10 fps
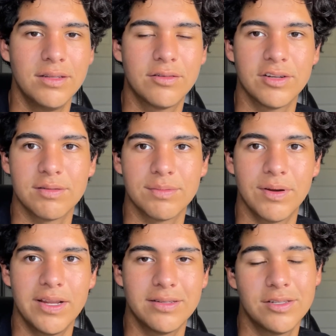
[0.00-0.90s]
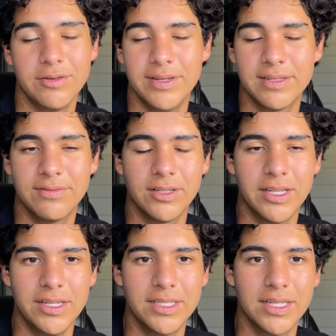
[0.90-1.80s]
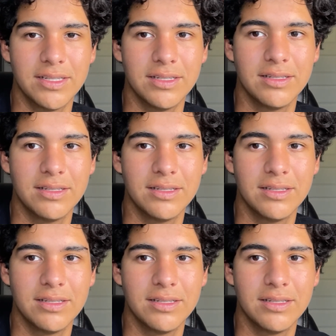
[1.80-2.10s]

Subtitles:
Christmas break is 2 weeks of full AJATT.